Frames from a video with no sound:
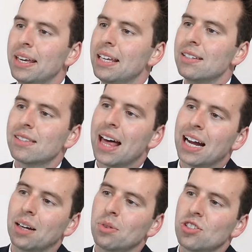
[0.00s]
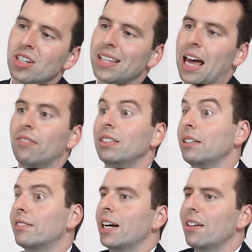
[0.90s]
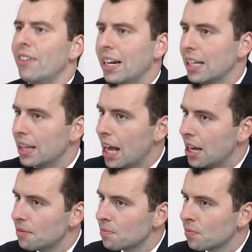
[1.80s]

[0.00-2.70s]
means that it was just heavily renovated then.